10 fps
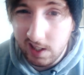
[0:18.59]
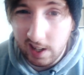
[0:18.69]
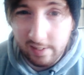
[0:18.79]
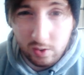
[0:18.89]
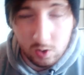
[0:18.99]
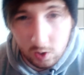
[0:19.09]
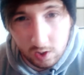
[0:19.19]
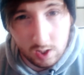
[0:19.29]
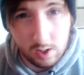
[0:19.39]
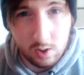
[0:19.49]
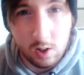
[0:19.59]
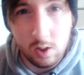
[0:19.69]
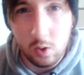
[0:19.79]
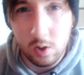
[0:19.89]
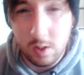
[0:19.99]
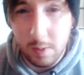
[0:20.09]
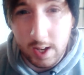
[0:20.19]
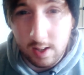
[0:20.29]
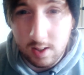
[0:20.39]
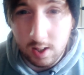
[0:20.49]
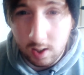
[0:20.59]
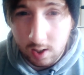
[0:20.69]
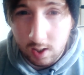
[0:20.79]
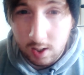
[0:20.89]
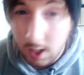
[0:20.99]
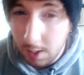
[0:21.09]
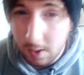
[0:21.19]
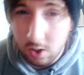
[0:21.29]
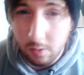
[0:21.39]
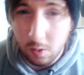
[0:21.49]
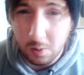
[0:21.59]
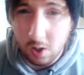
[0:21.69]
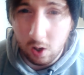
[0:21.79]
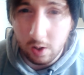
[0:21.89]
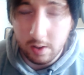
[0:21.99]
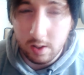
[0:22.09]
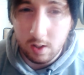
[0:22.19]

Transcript: If you did not notice my accent, I'm actually from Scotland.